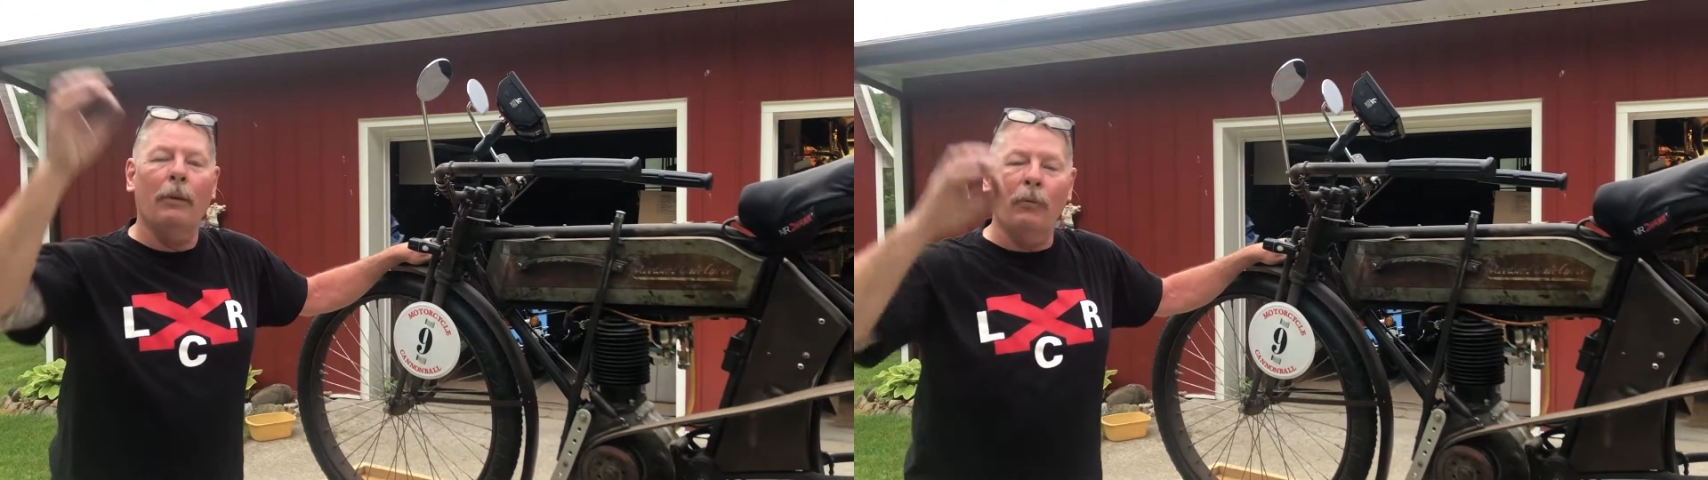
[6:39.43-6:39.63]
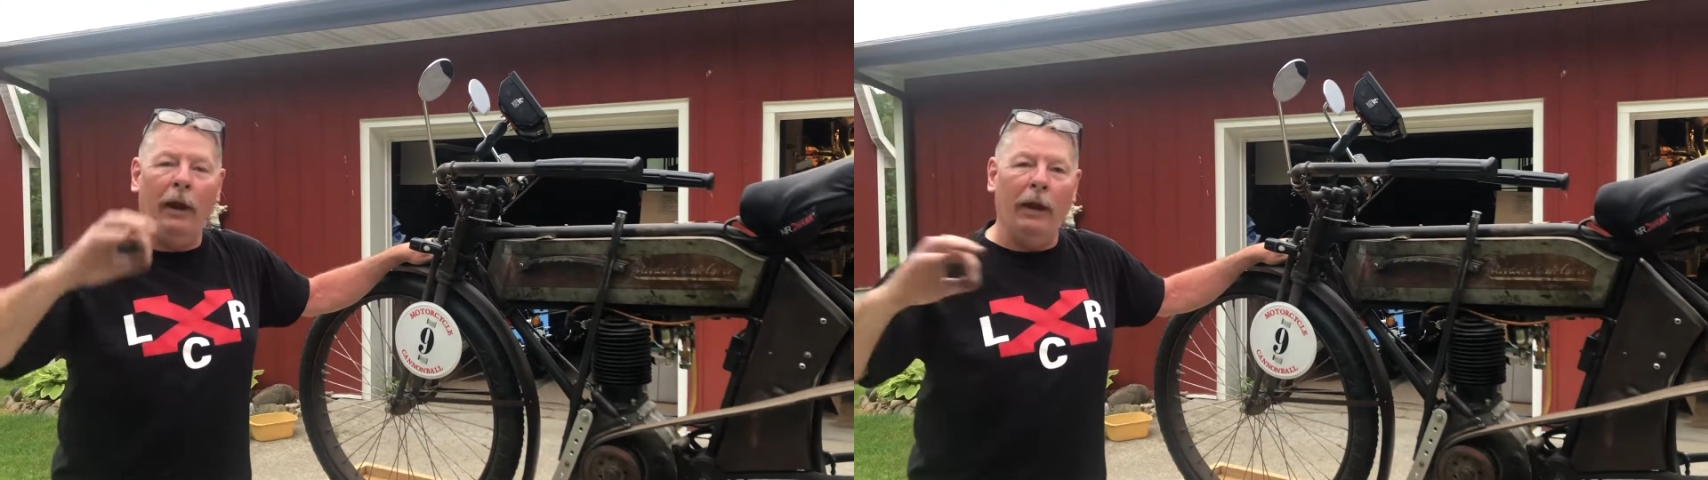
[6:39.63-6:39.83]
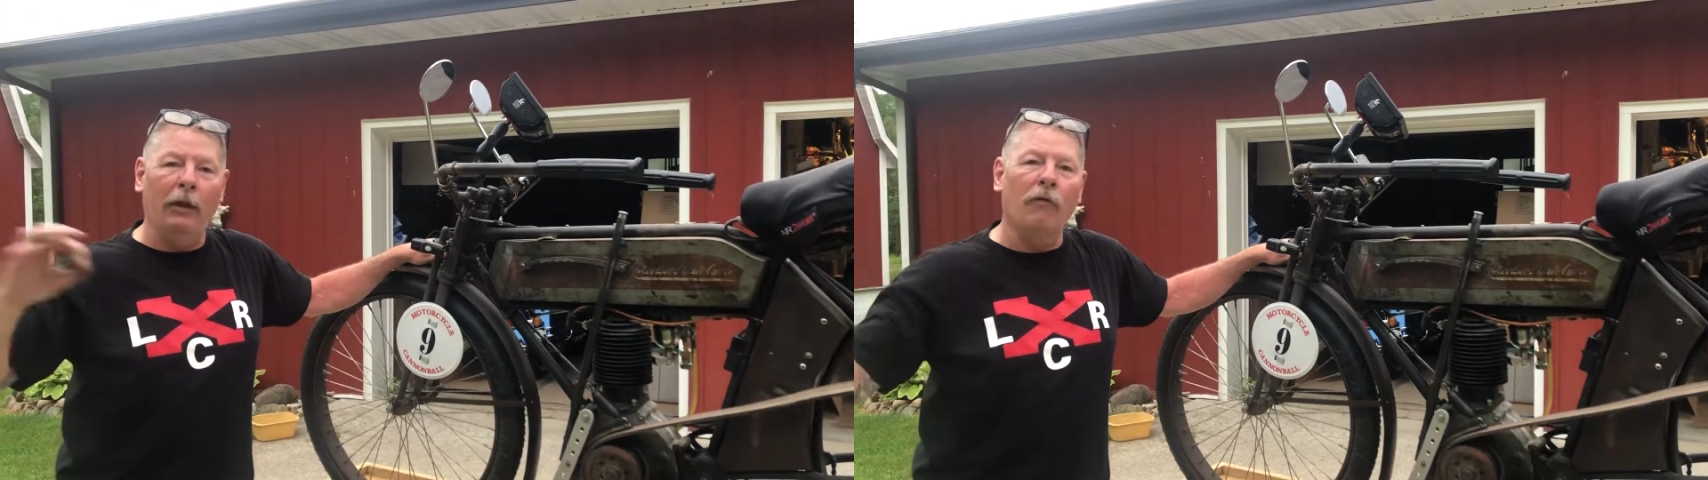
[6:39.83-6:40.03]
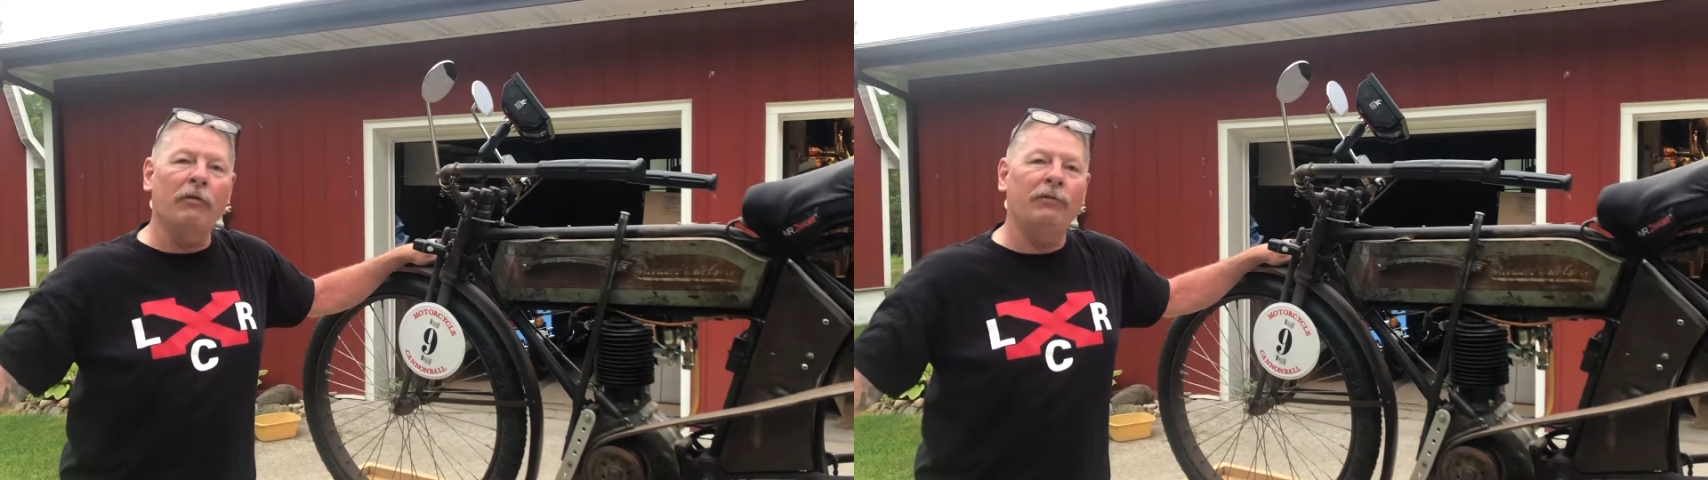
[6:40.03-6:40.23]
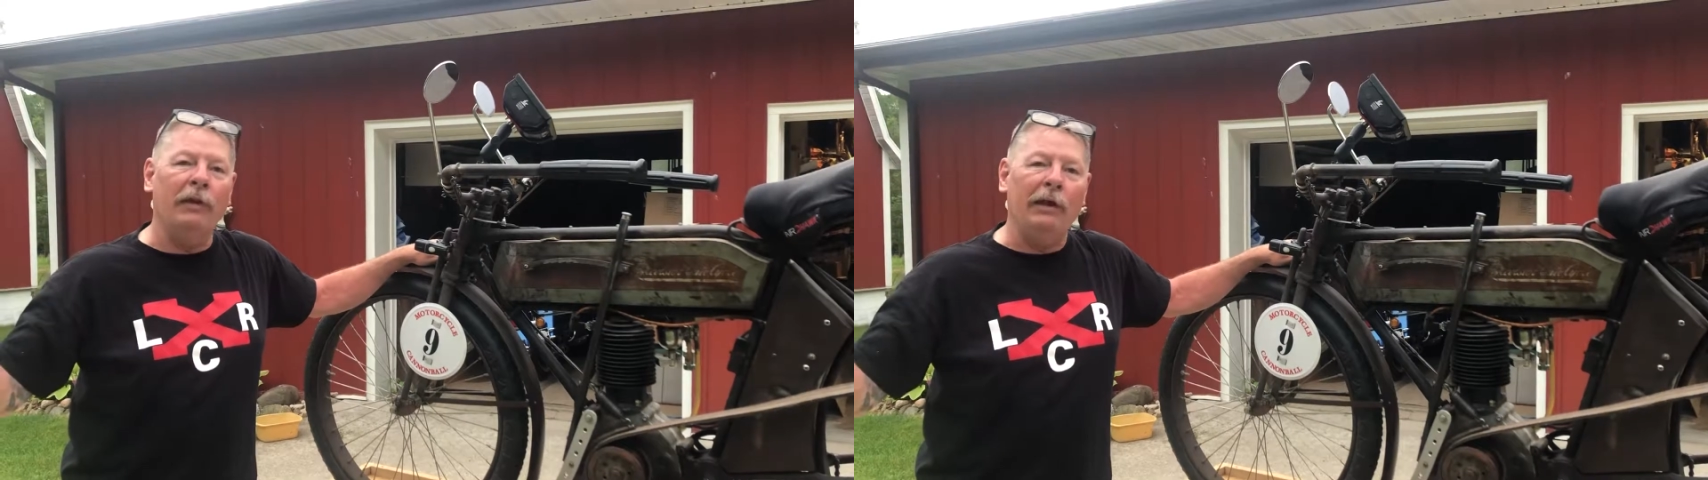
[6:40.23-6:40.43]
We're heading over
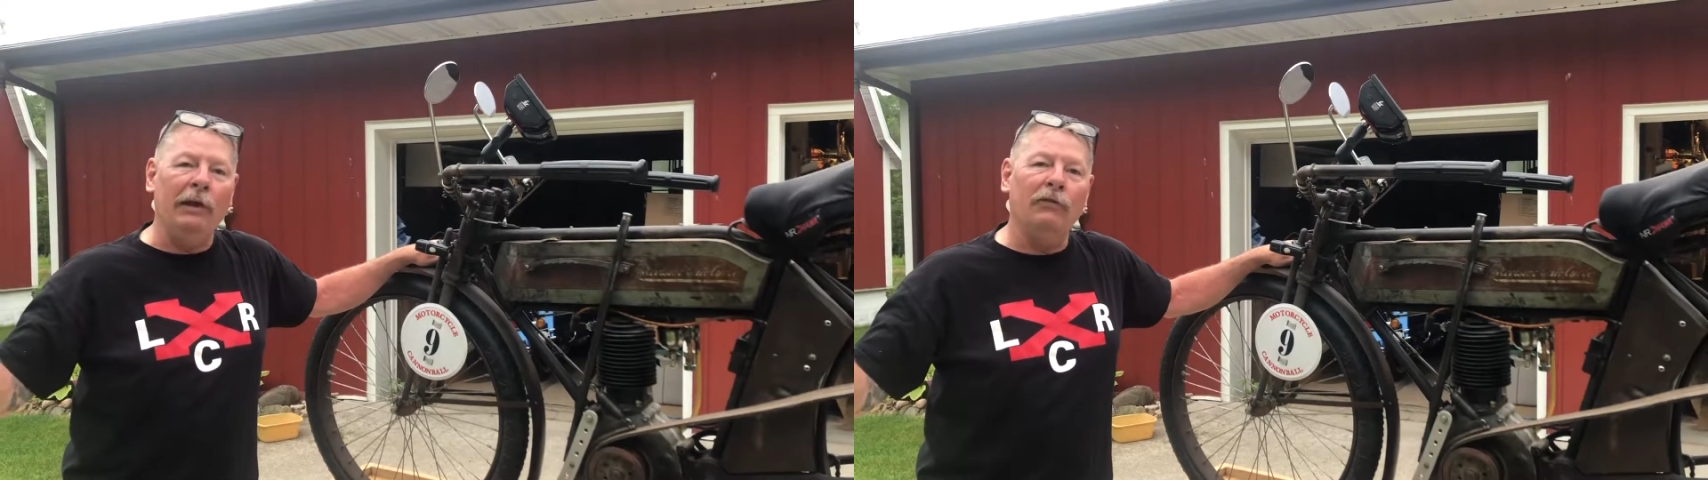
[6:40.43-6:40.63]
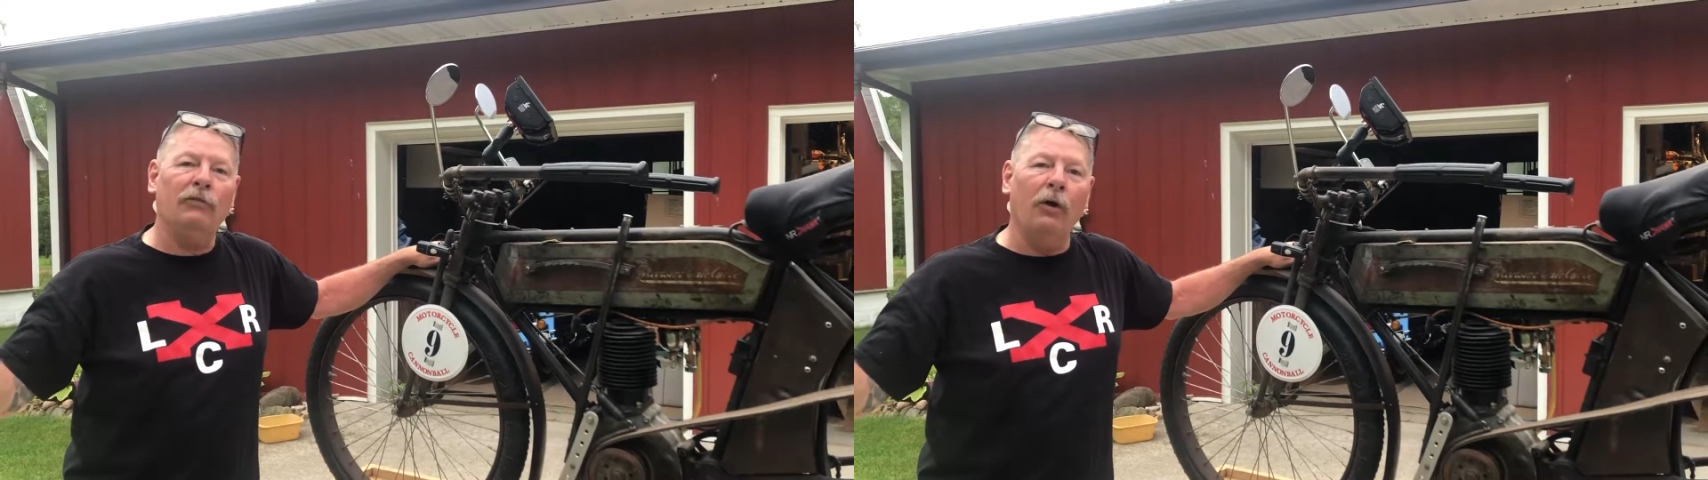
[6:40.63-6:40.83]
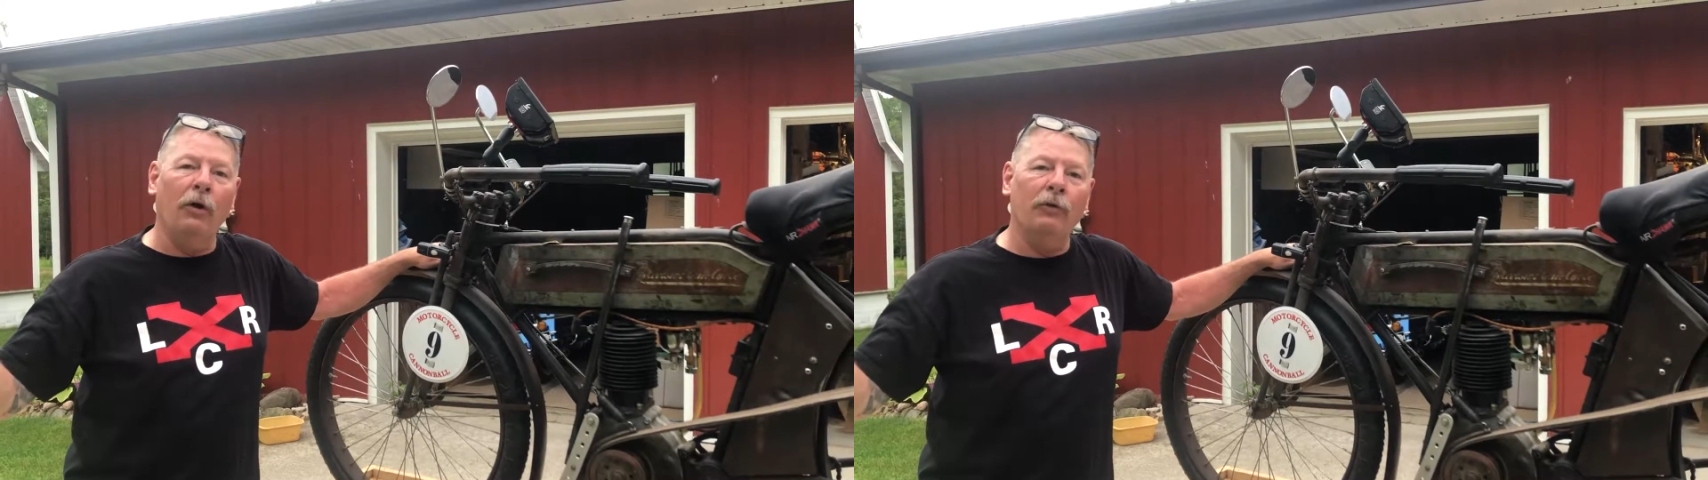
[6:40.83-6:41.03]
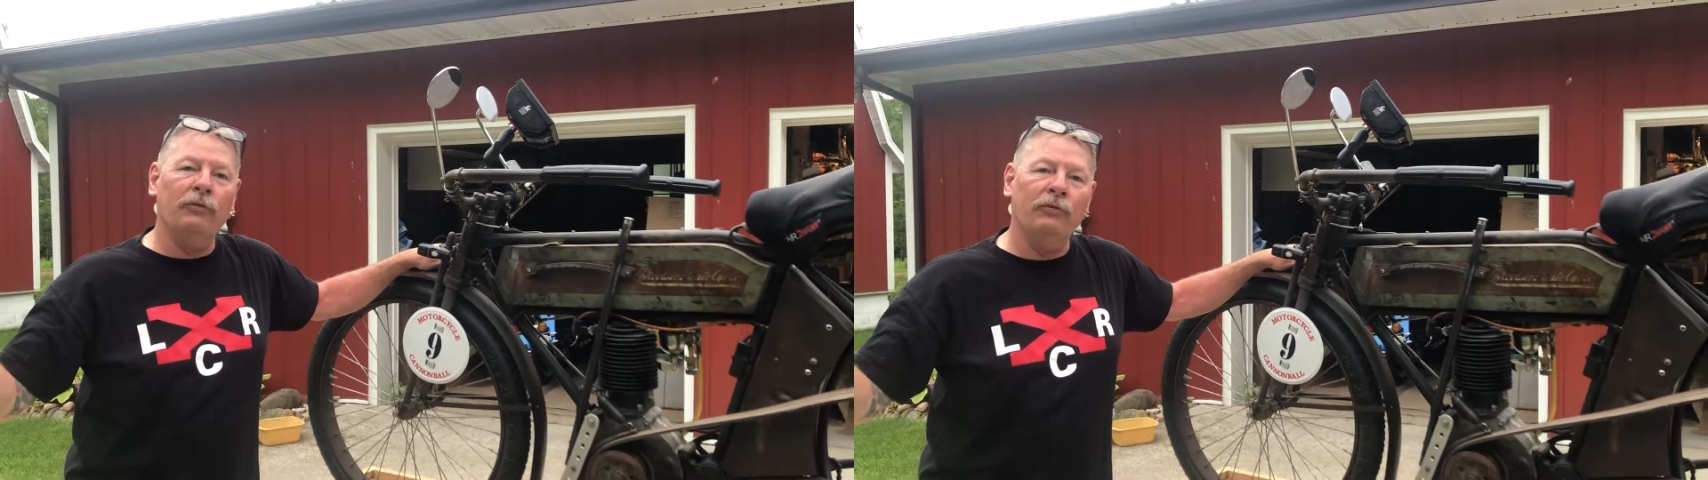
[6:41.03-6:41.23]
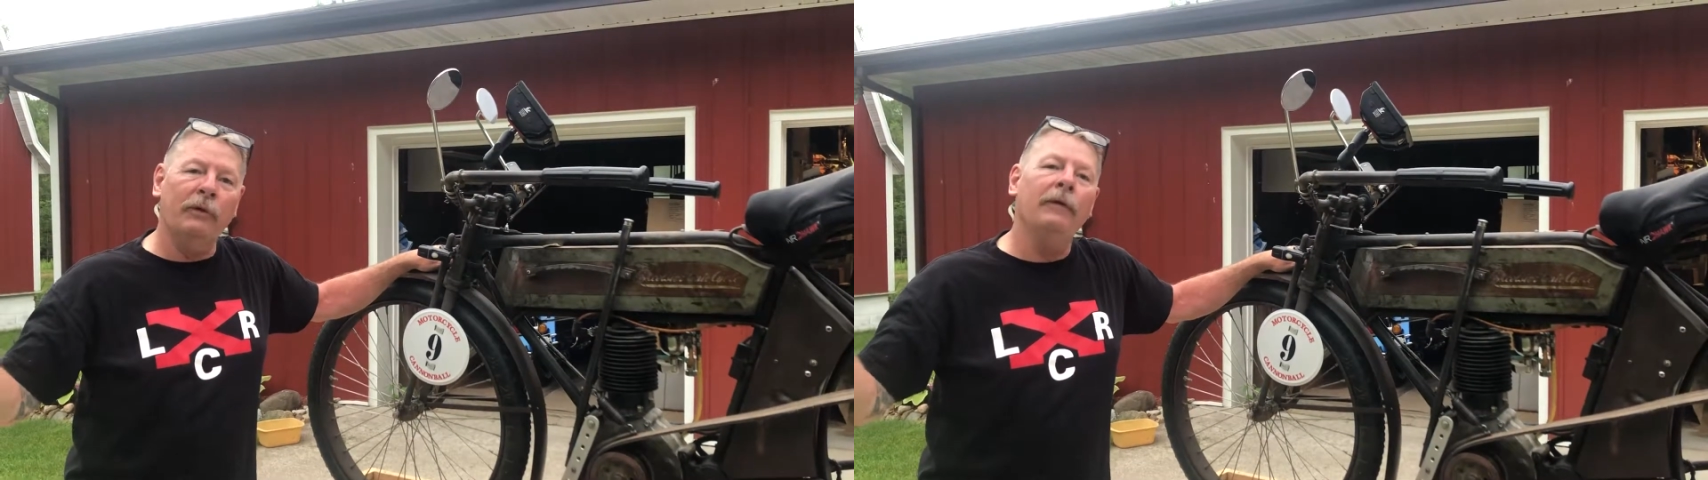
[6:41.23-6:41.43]
to the East Coast,